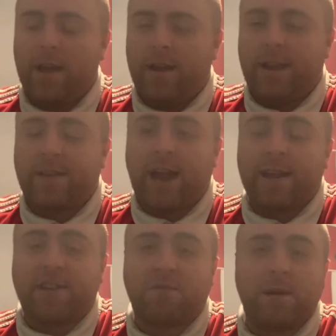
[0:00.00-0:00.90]
is an
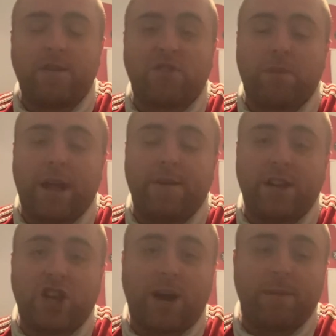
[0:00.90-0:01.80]
experienced player in
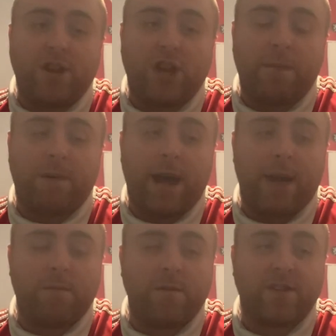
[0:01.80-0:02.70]
the Championship
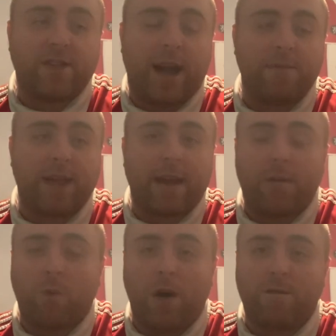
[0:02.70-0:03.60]
um, from his times like
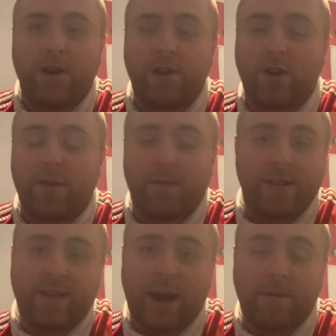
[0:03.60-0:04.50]
at Watford or uh,
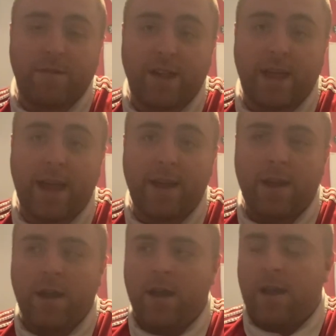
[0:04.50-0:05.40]
his time at Villa,
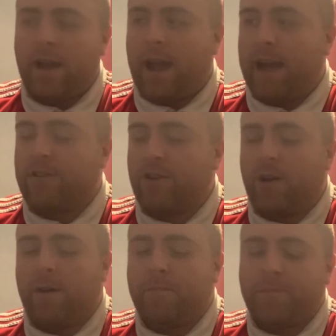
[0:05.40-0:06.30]
uh,
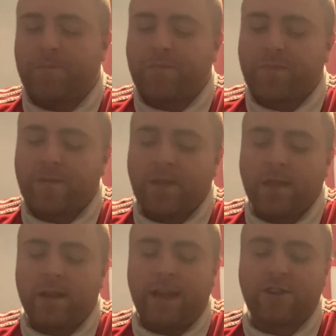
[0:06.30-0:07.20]
so
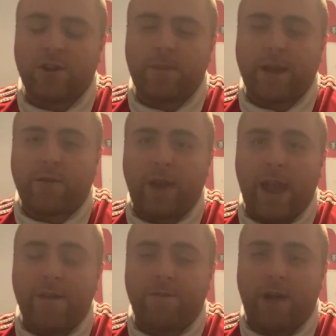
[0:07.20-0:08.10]
he's going to be a
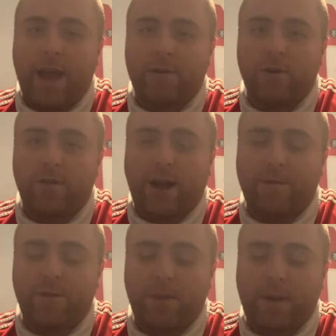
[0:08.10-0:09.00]
creative threat, no
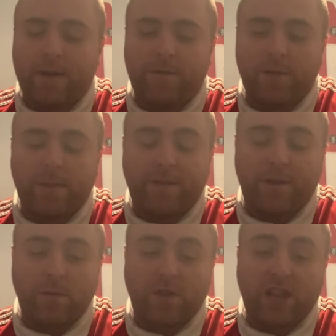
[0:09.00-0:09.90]
doubt from the back, from the
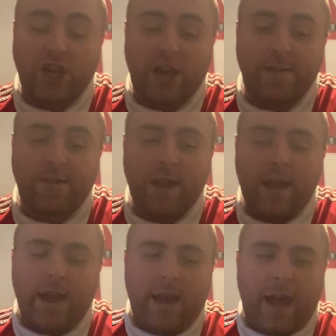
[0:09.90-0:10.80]
midfield positions.
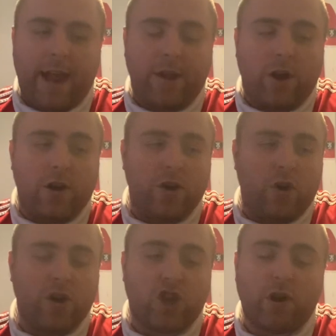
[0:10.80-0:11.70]
Uh, they've got
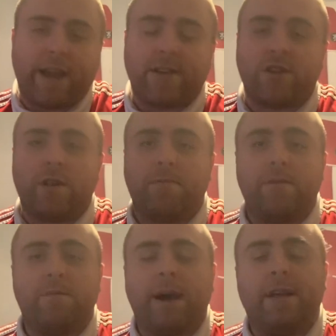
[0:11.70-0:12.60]
other strikers on
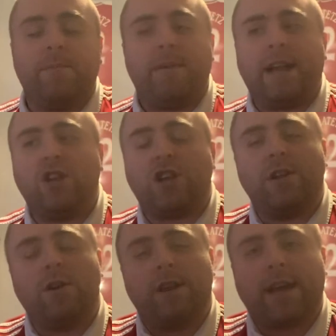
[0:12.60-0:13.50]
the bench, you
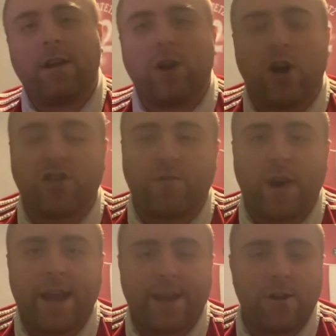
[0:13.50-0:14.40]
know, that can cause a
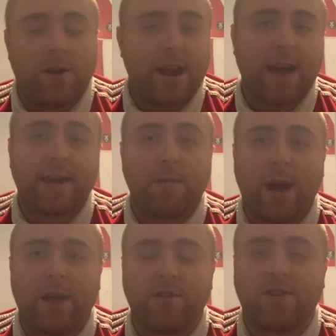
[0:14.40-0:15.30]
threat. You know, Nakhi
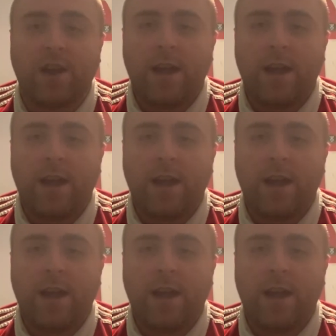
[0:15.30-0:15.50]
Wells